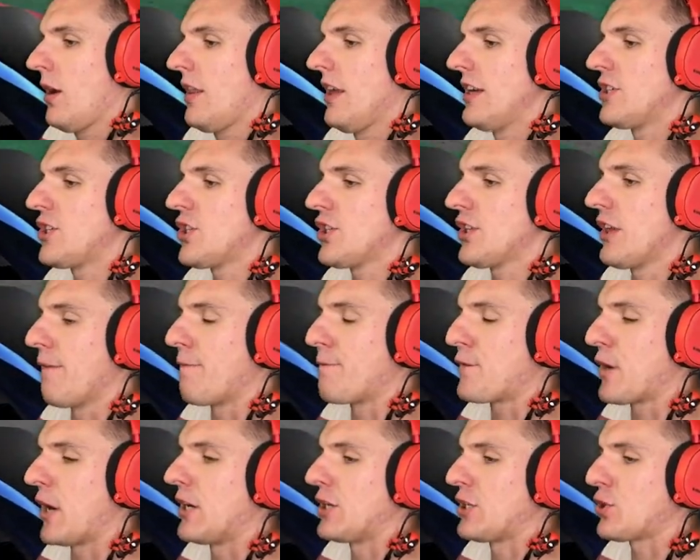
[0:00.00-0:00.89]
This is the
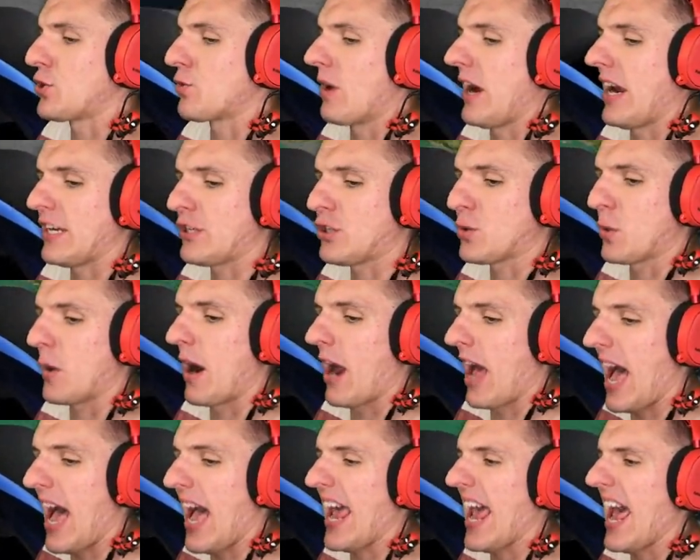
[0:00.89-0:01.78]
first race
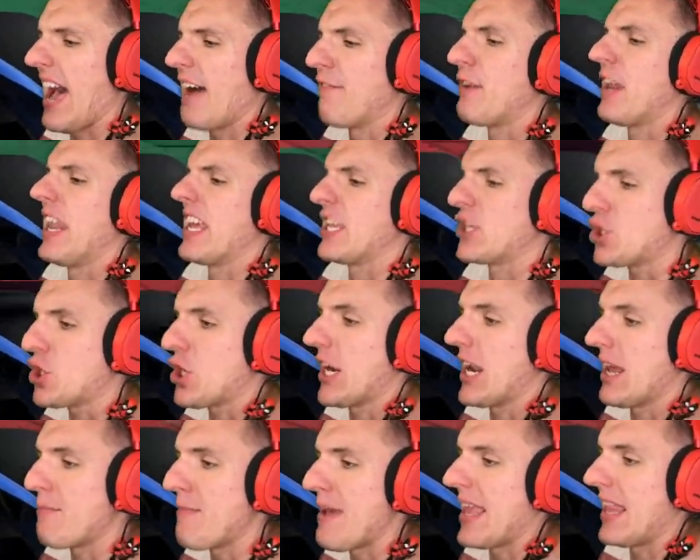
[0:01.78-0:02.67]
where I have
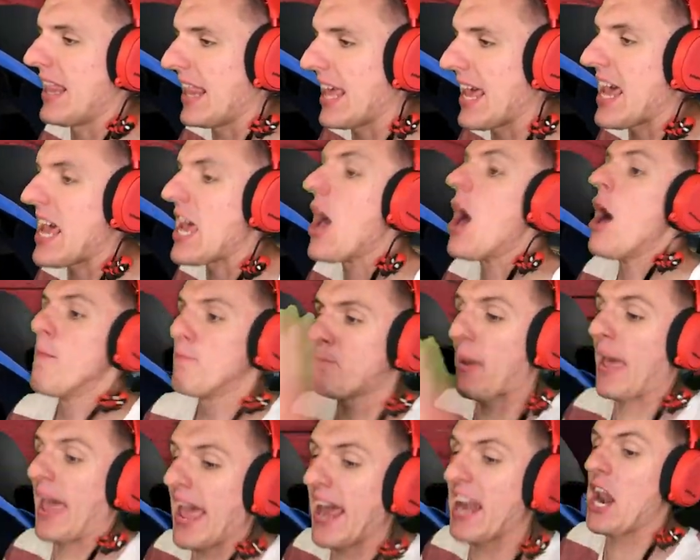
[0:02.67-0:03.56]
legitimately
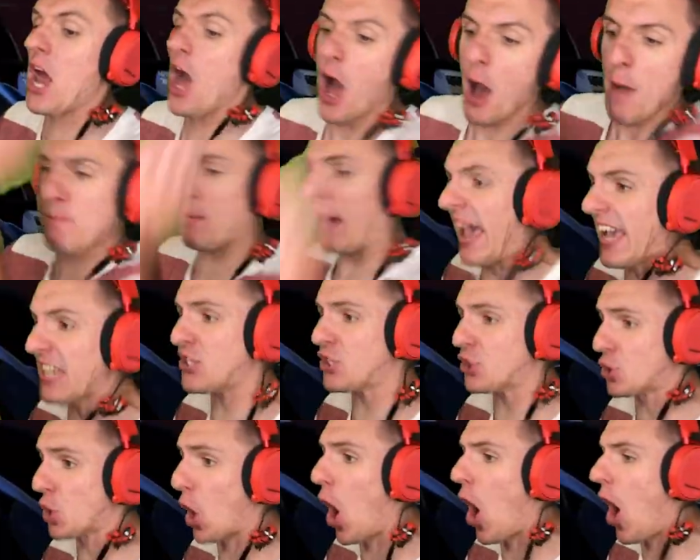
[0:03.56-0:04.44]
been pissed